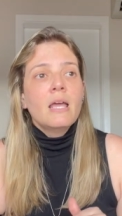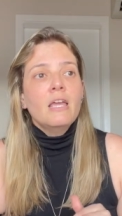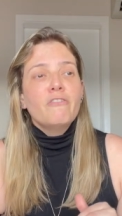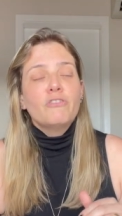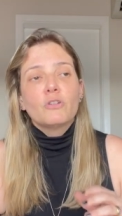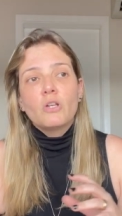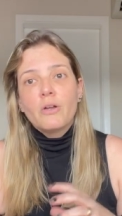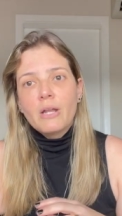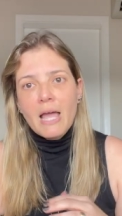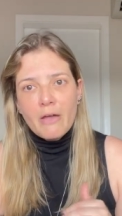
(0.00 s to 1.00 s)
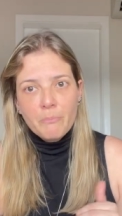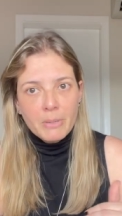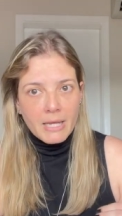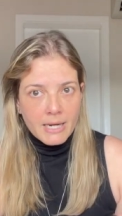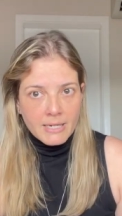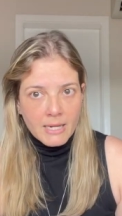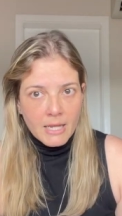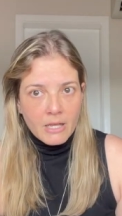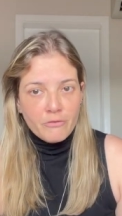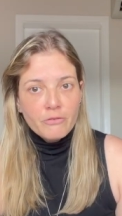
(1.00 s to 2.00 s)
If you don't have blood,
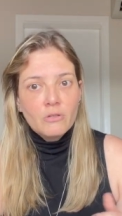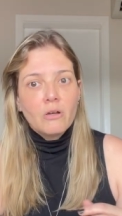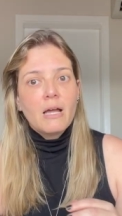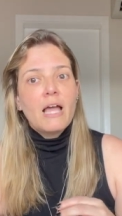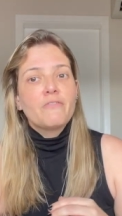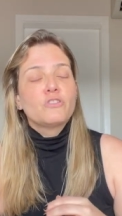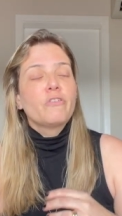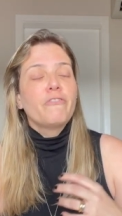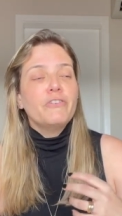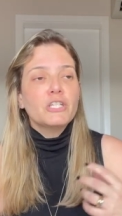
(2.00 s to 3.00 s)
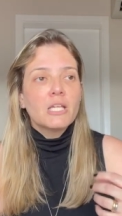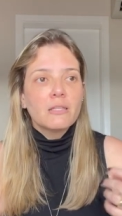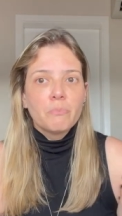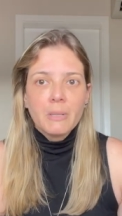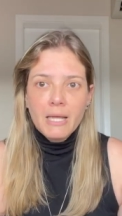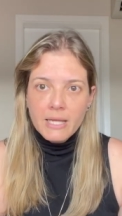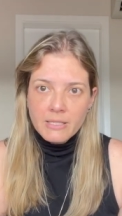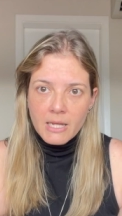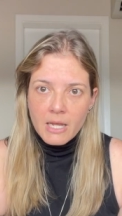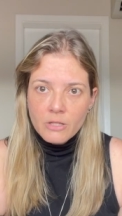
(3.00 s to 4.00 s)
if you don't have sufficient
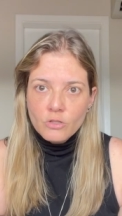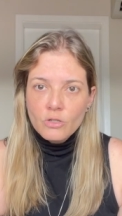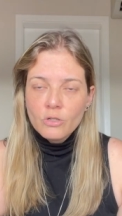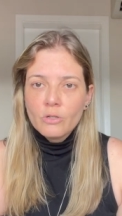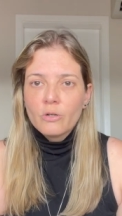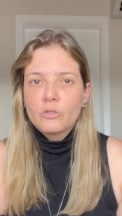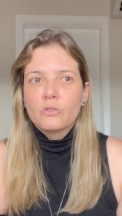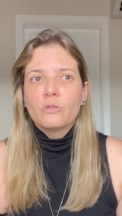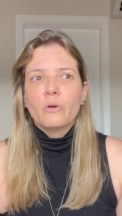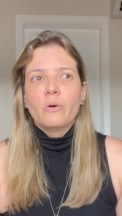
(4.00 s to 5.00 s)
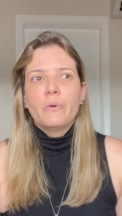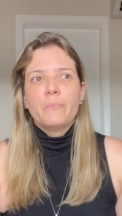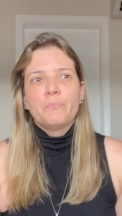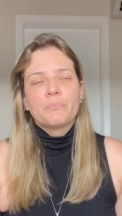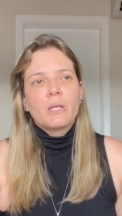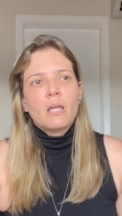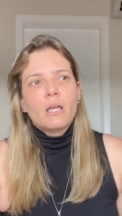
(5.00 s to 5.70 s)
blood to, to, um,